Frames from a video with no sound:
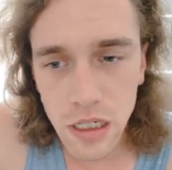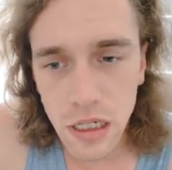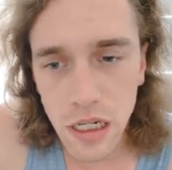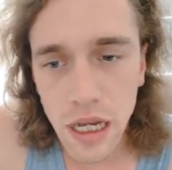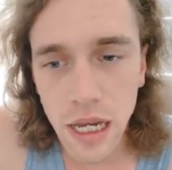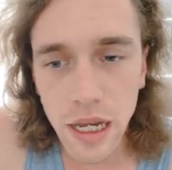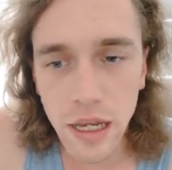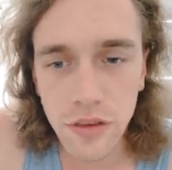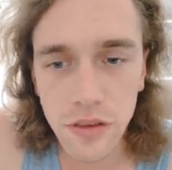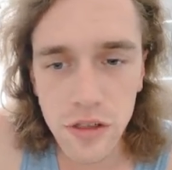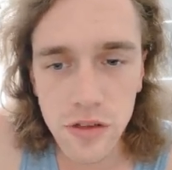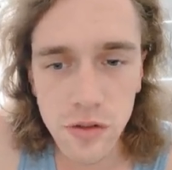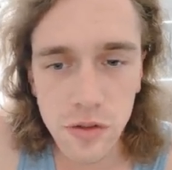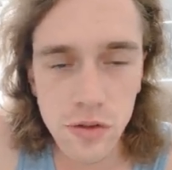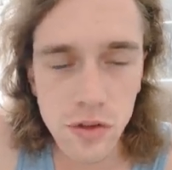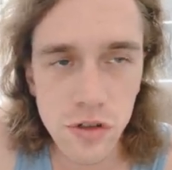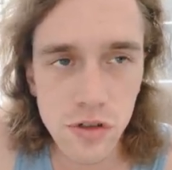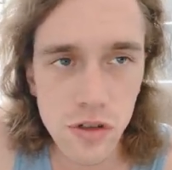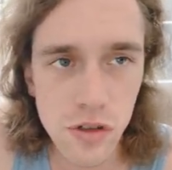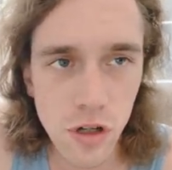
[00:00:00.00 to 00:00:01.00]
And this
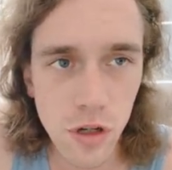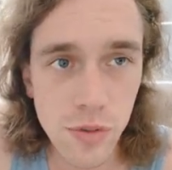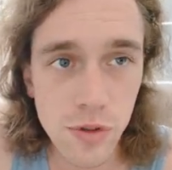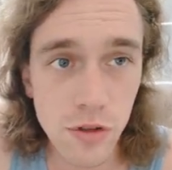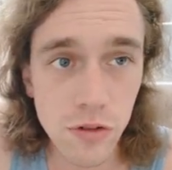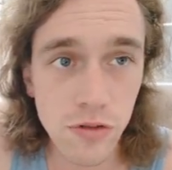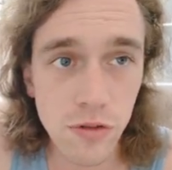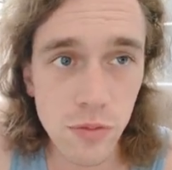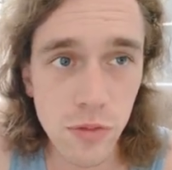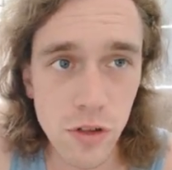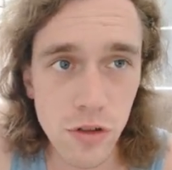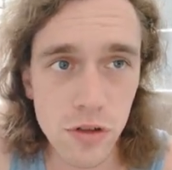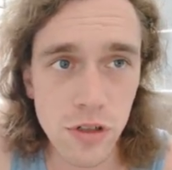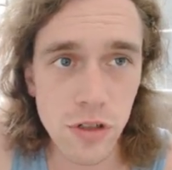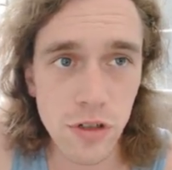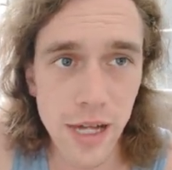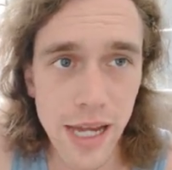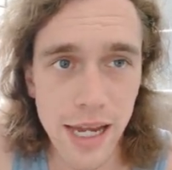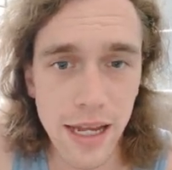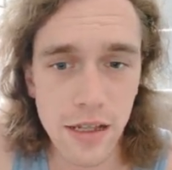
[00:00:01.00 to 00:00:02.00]
also stops you from using
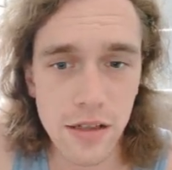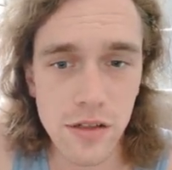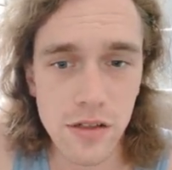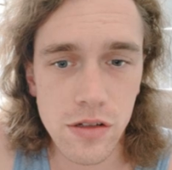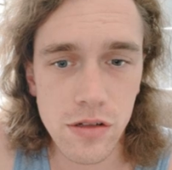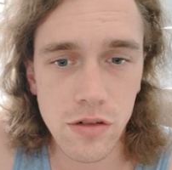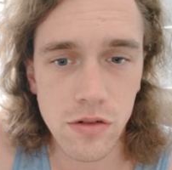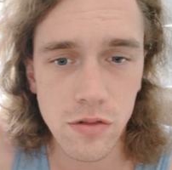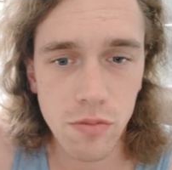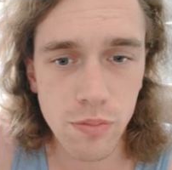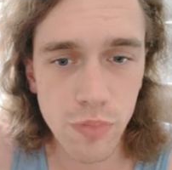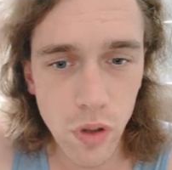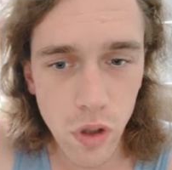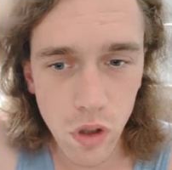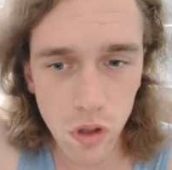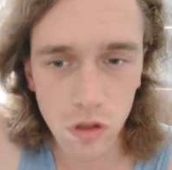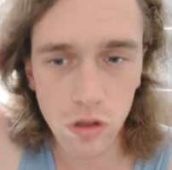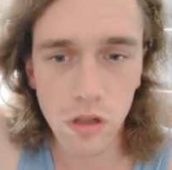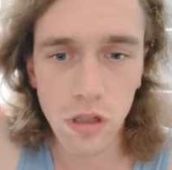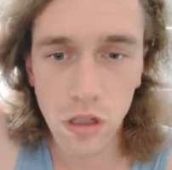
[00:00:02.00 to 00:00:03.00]
your hands to
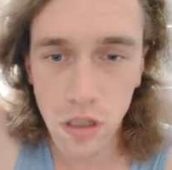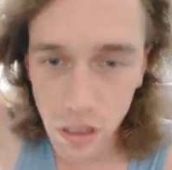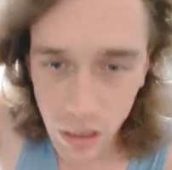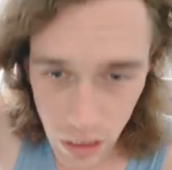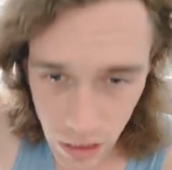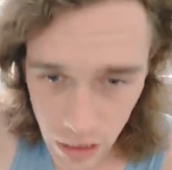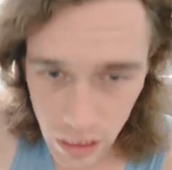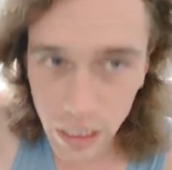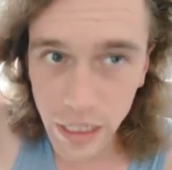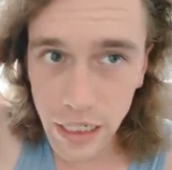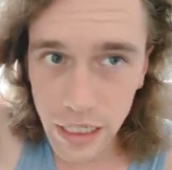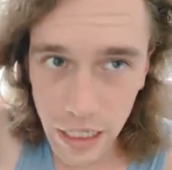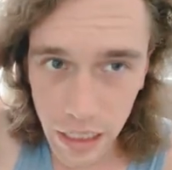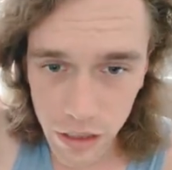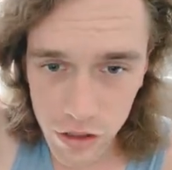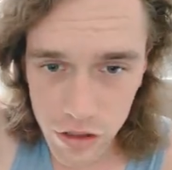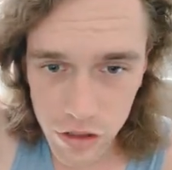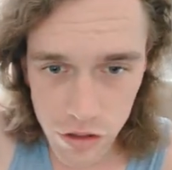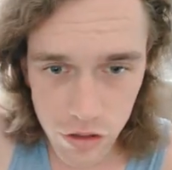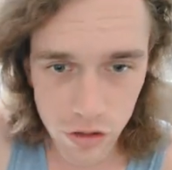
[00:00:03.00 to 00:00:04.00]
pull
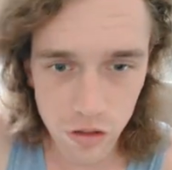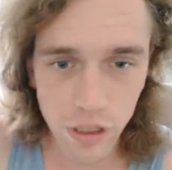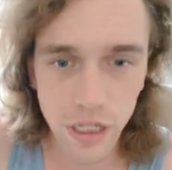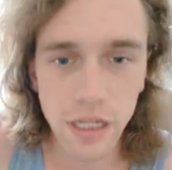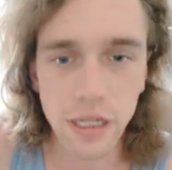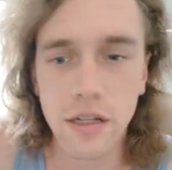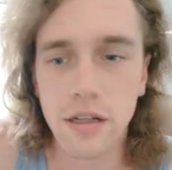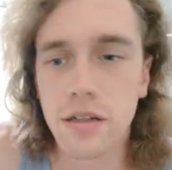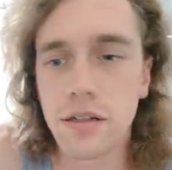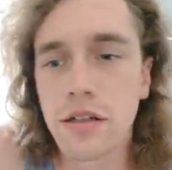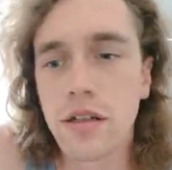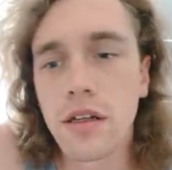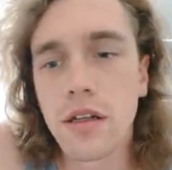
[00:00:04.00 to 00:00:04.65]
against your head